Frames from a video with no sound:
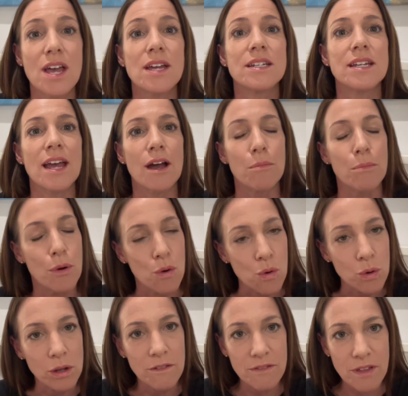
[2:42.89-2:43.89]
to help
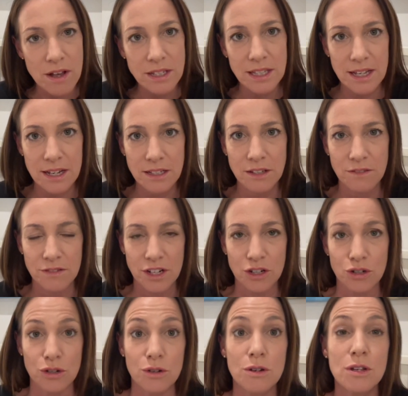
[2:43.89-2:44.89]
all of those layers of
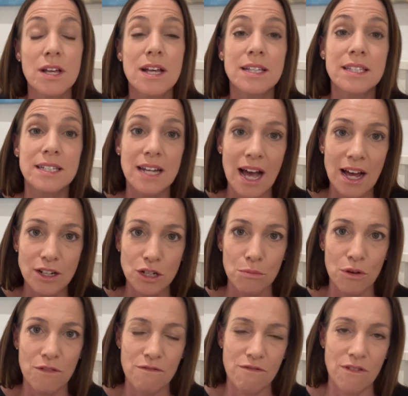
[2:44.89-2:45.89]
tissue start to
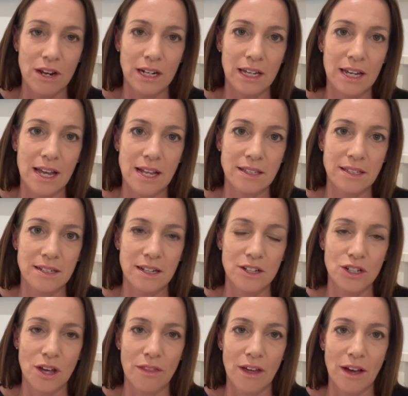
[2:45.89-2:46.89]
move freely against
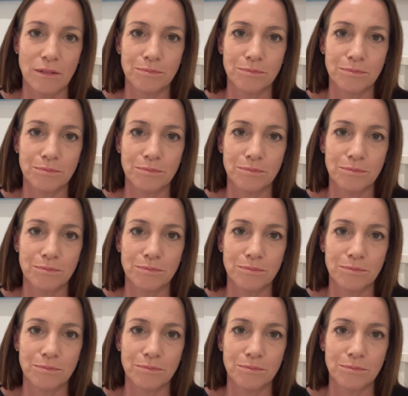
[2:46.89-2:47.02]
each other.